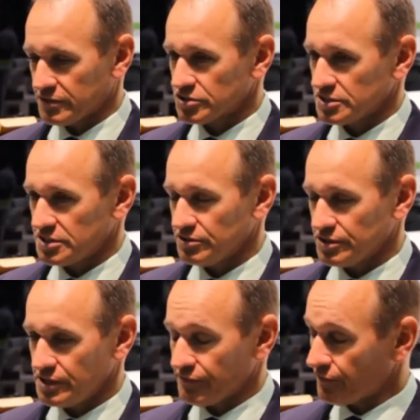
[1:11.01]

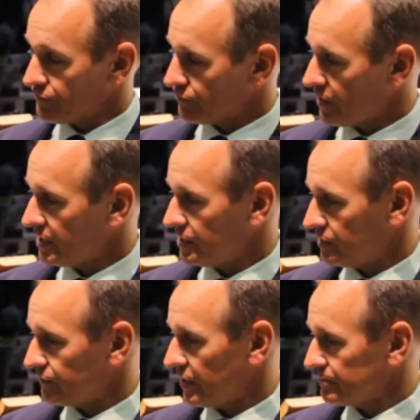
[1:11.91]
versatility of a
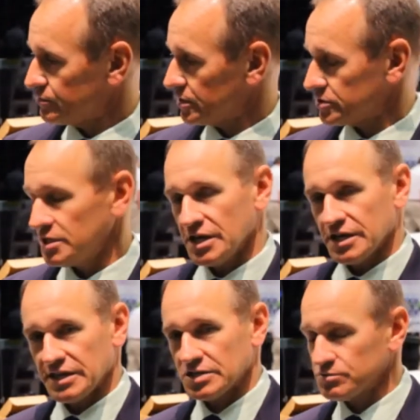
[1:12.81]
variety of objects. Okay.
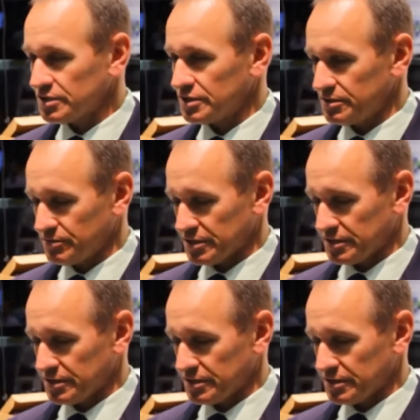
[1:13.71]
And that's really what